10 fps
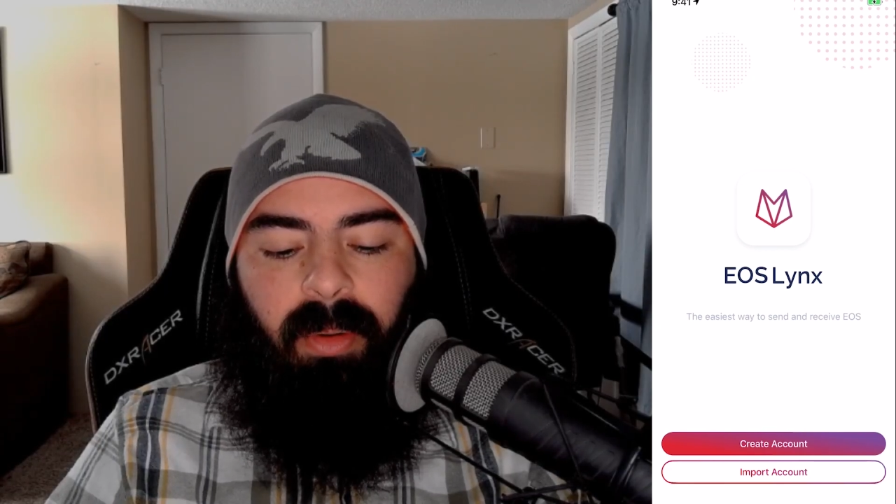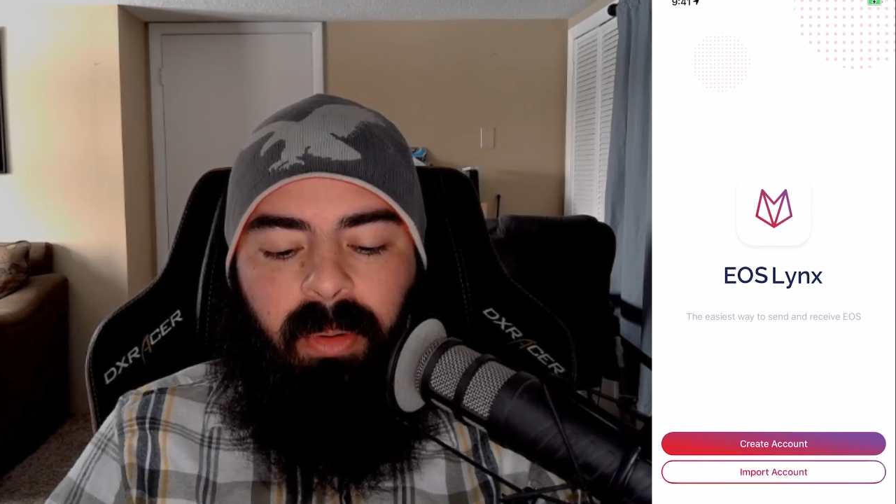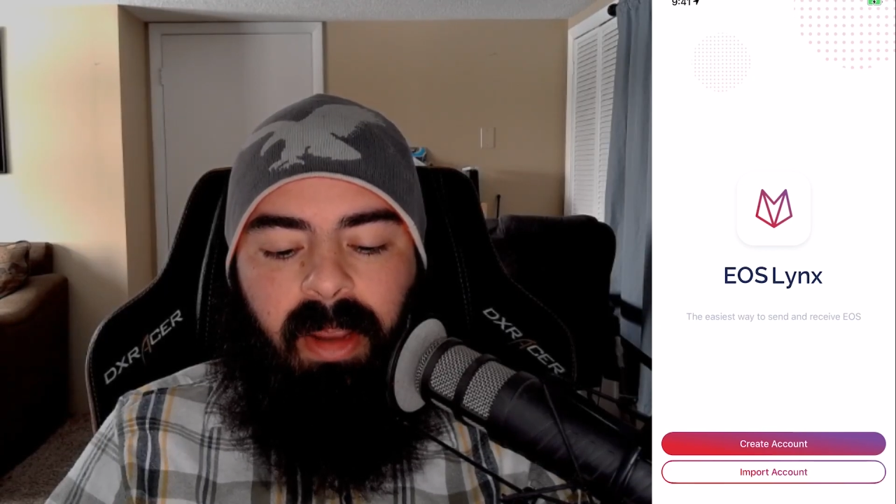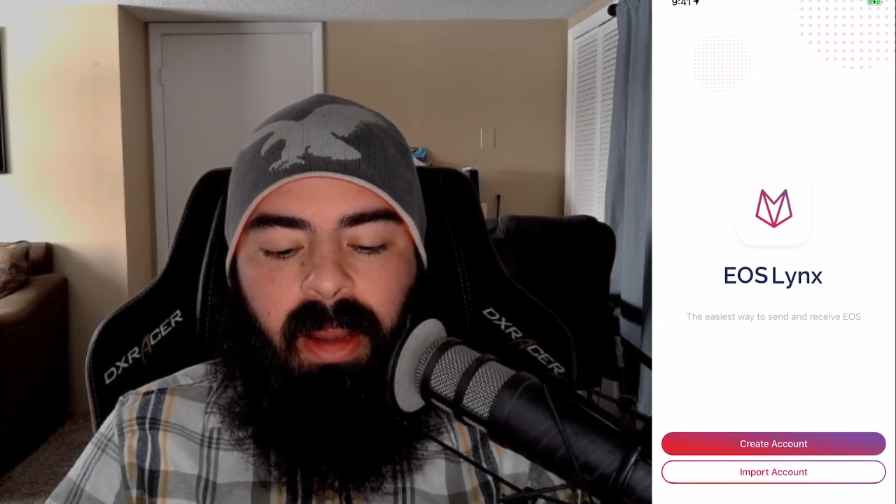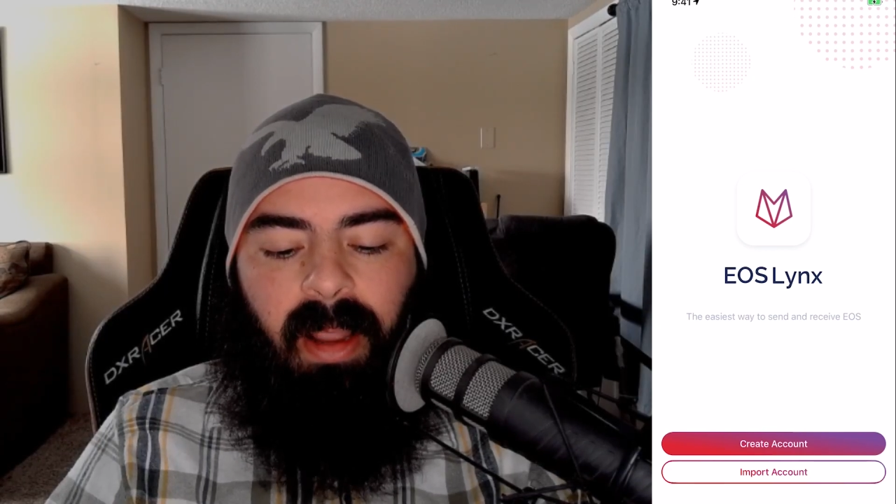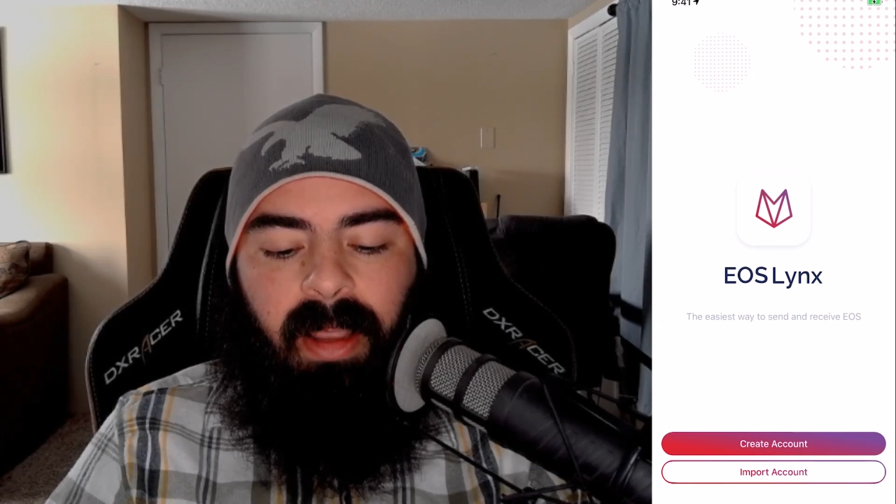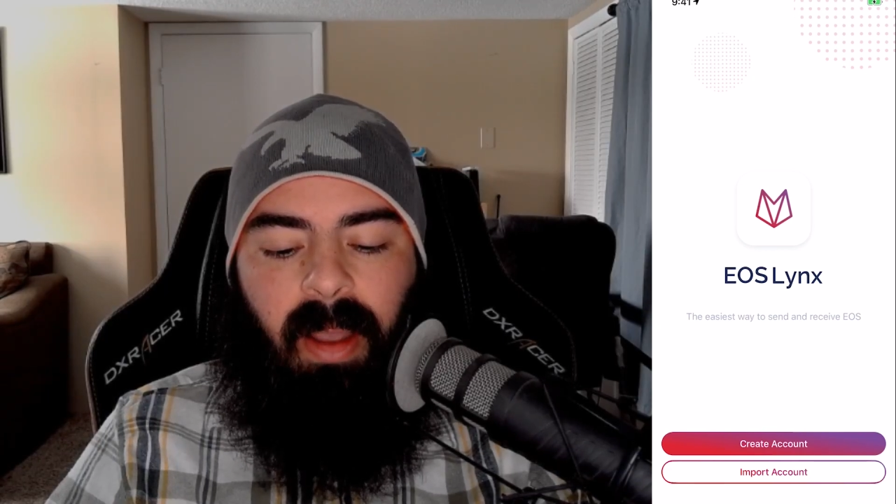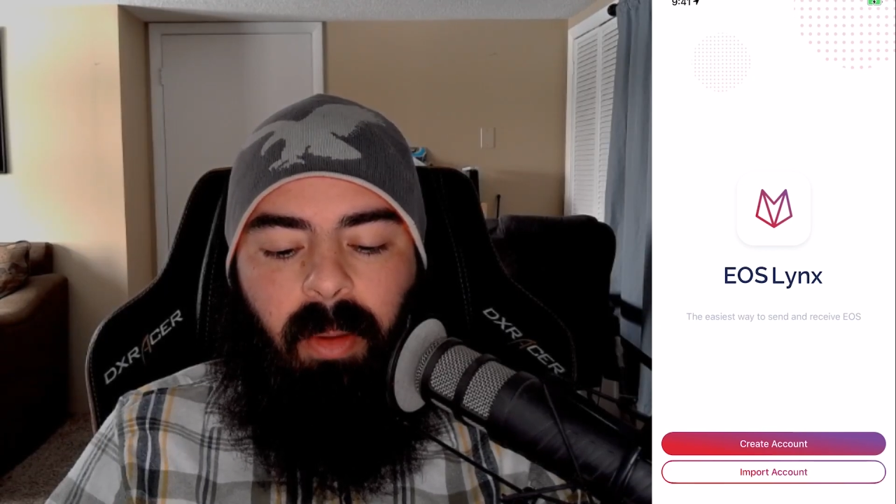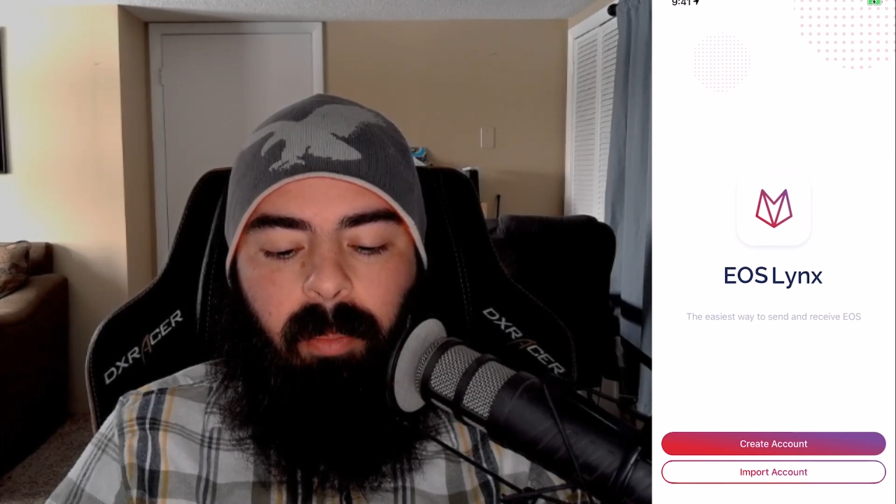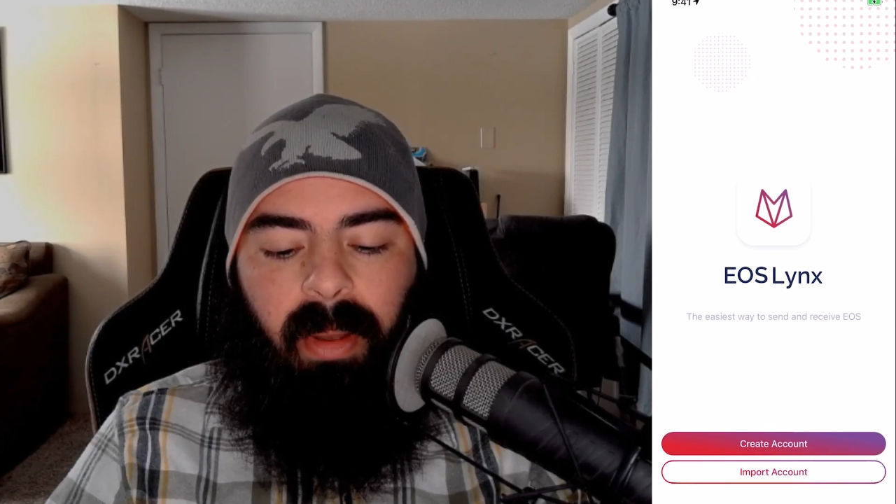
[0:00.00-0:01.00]
Create
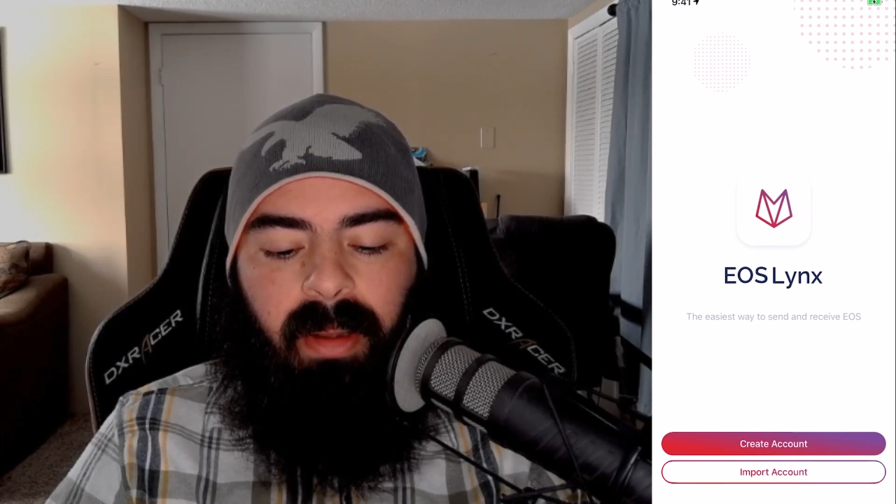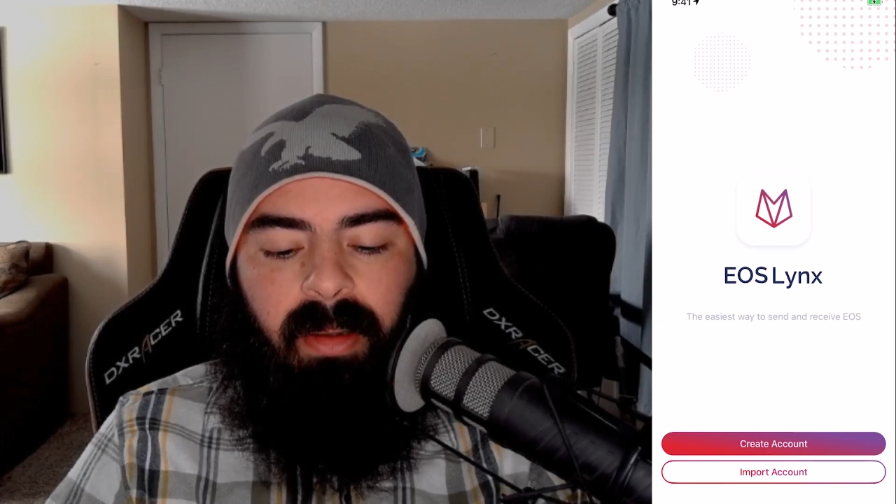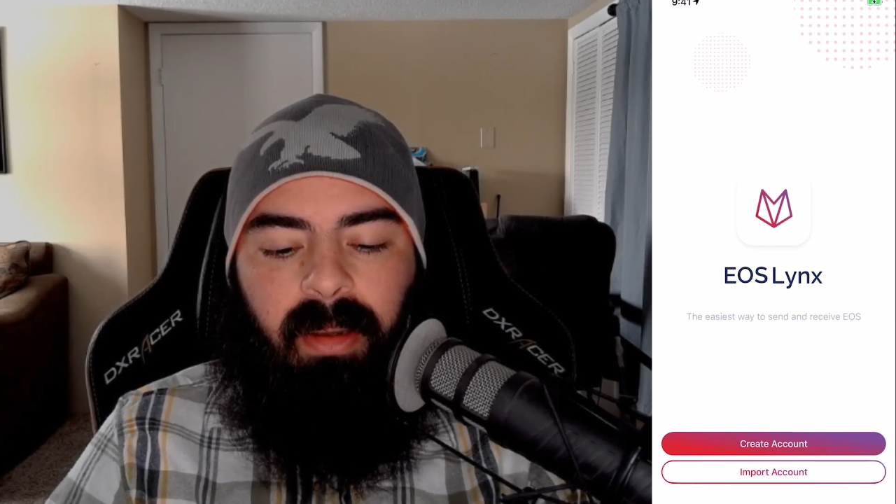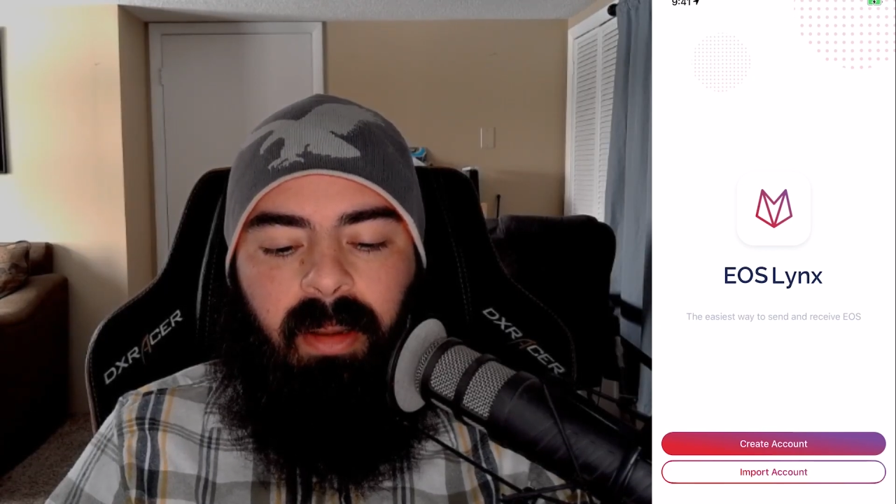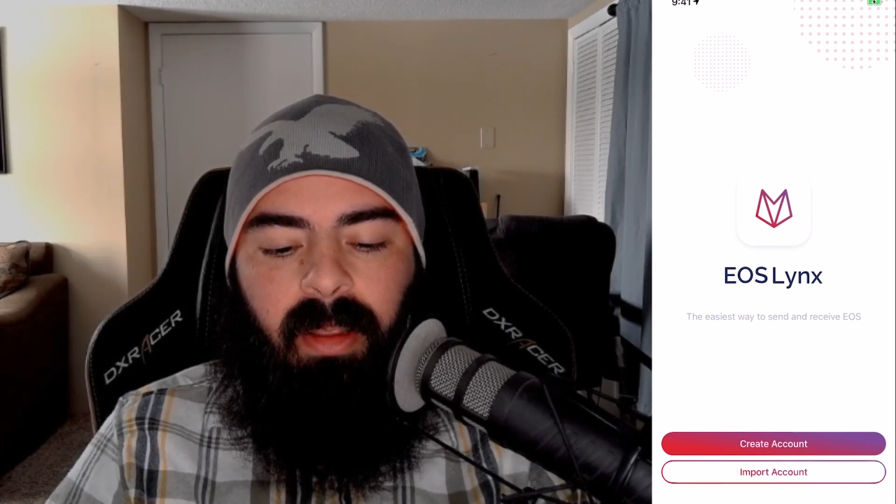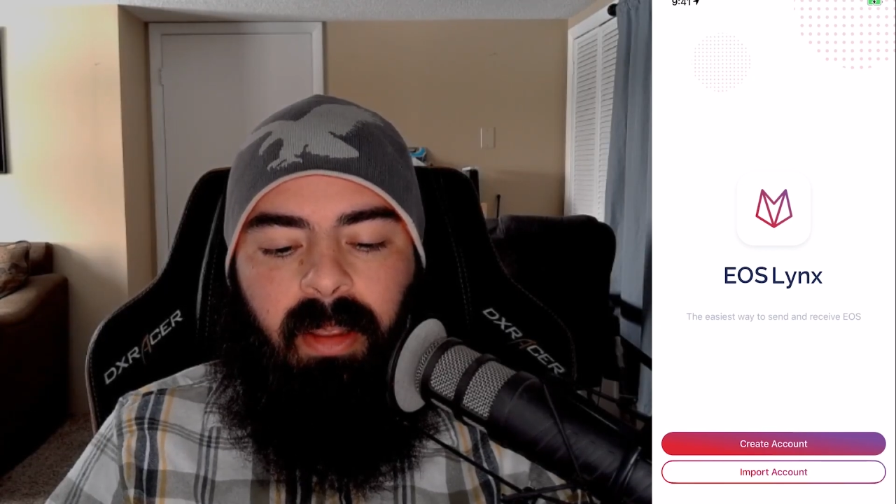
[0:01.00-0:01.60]
Account button.